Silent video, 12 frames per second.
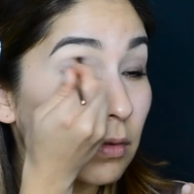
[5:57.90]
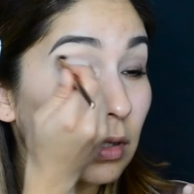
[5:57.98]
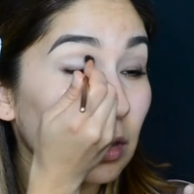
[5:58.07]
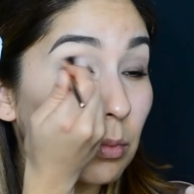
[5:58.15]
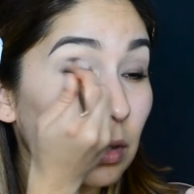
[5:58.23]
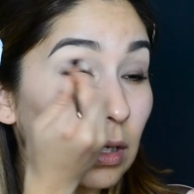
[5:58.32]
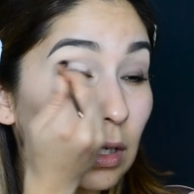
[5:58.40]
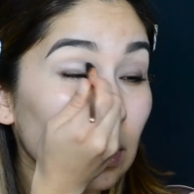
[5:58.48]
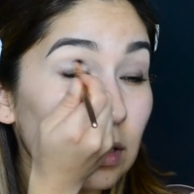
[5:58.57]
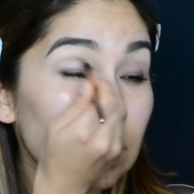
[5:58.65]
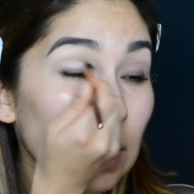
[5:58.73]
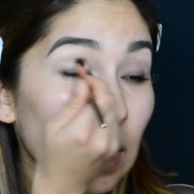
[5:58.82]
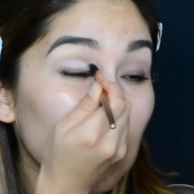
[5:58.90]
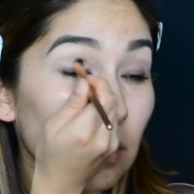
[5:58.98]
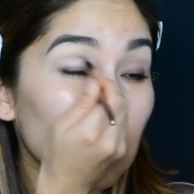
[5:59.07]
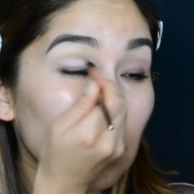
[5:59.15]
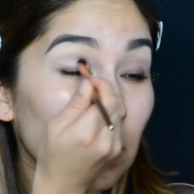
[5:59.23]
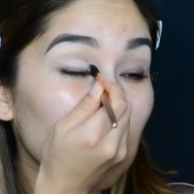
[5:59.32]
Really blending this
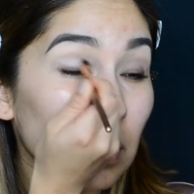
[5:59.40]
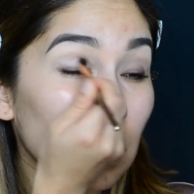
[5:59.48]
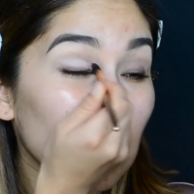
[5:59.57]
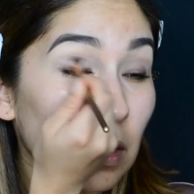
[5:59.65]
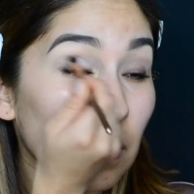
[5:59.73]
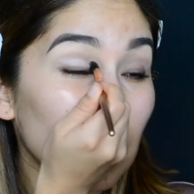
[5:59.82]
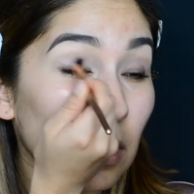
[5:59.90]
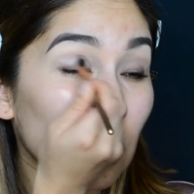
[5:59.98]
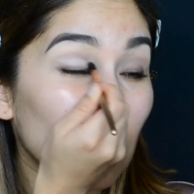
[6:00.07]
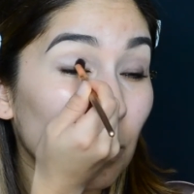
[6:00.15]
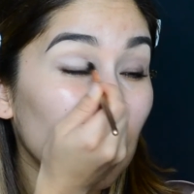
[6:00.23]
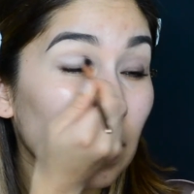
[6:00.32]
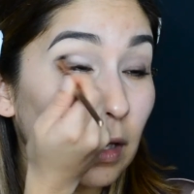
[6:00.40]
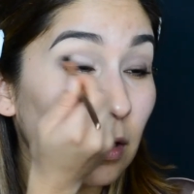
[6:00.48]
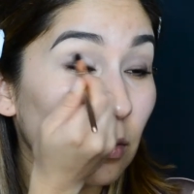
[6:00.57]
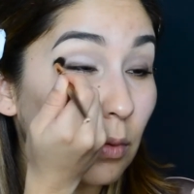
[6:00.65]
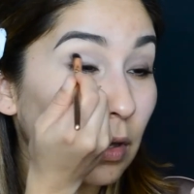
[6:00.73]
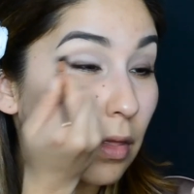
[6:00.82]
out. And then I'll go back
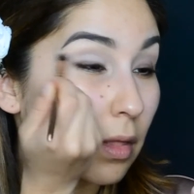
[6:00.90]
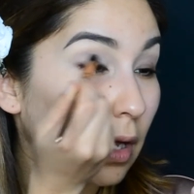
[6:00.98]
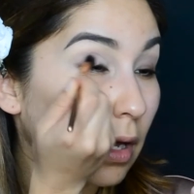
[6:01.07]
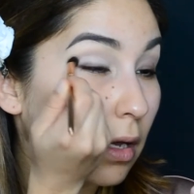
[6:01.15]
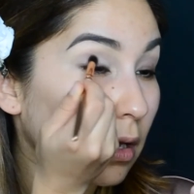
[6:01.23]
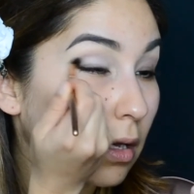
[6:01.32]
in with that